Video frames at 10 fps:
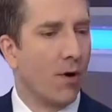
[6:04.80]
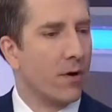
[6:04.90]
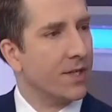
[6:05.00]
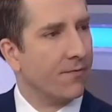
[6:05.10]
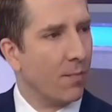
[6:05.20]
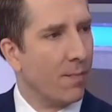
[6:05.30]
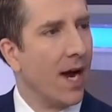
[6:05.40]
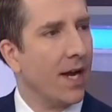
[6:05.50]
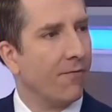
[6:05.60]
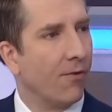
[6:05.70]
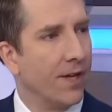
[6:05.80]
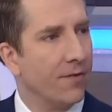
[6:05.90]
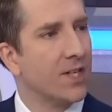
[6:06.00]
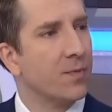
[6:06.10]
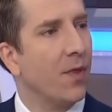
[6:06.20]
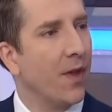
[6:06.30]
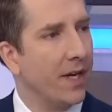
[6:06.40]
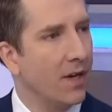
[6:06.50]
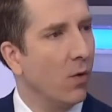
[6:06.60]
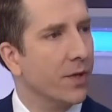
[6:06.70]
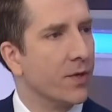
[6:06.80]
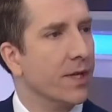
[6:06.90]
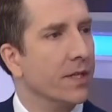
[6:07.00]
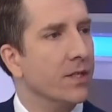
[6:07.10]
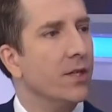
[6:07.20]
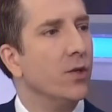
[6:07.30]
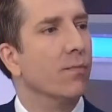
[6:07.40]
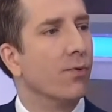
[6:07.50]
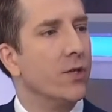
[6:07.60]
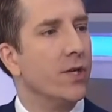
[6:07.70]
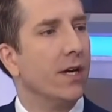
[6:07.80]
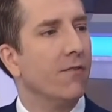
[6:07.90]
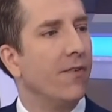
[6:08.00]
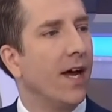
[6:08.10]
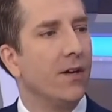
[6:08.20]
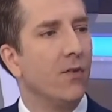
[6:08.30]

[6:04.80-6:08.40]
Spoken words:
the foreigners, if they're buying it for an investment, they know it's going to continue to appreciate in